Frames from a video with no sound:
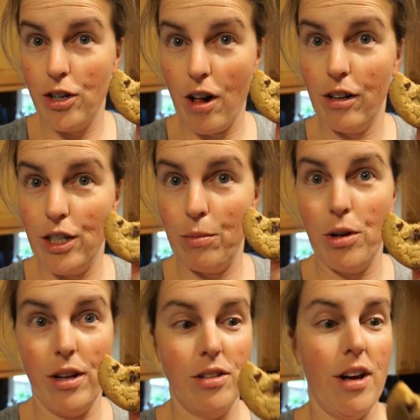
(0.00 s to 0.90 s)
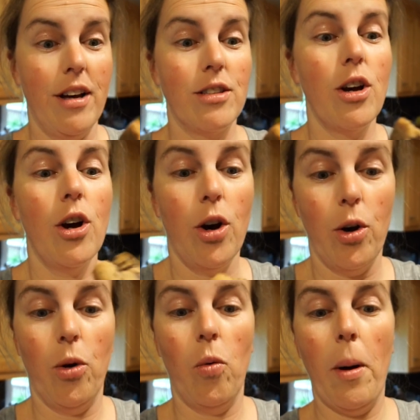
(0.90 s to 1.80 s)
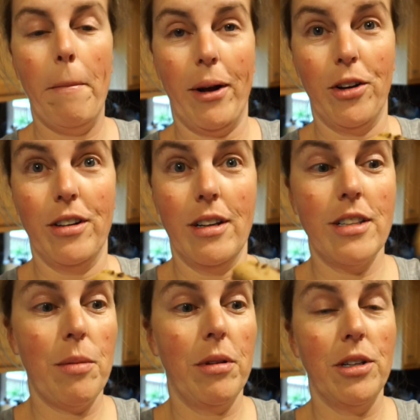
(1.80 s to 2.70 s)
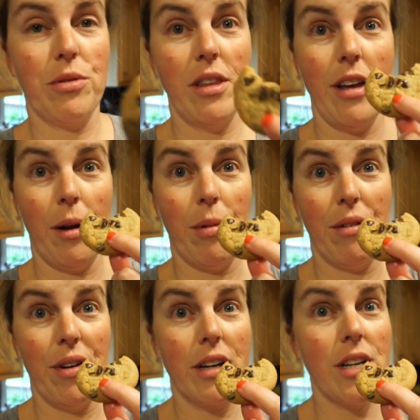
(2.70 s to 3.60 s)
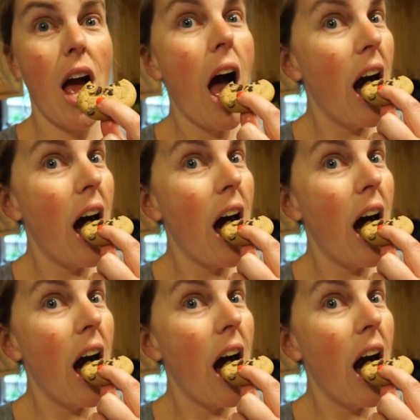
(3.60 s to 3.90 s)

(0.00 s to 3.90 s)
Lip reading: chocolate chip cookies, guys. Oh my goodness, Emily's right, they are perfect.